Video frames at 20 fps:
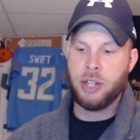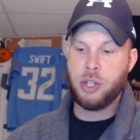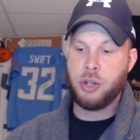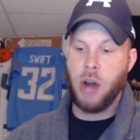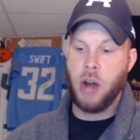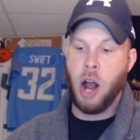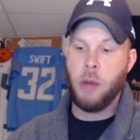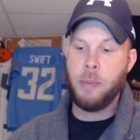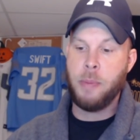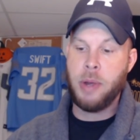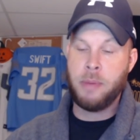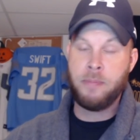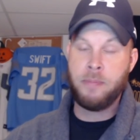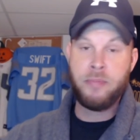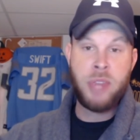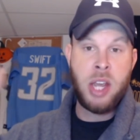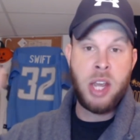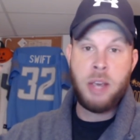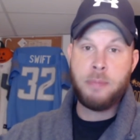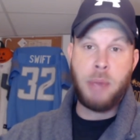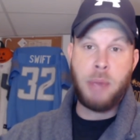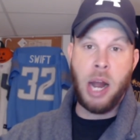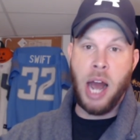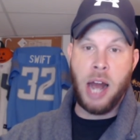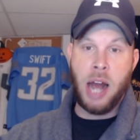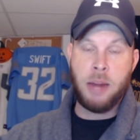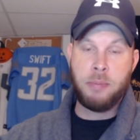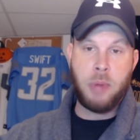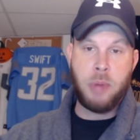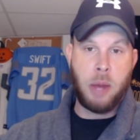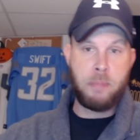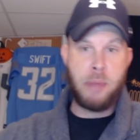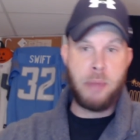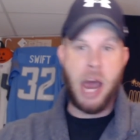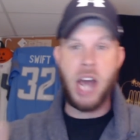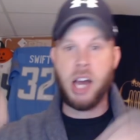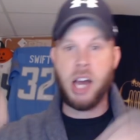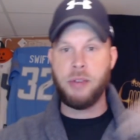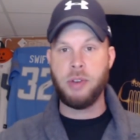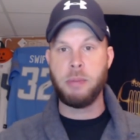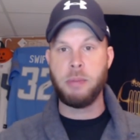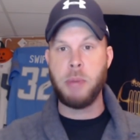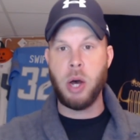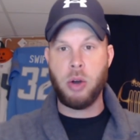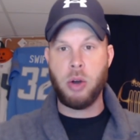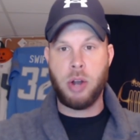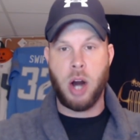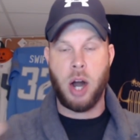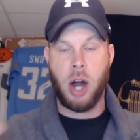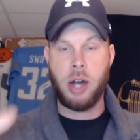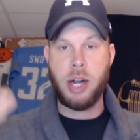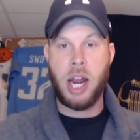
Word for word: Troutman, been on a, a back of a milk carton,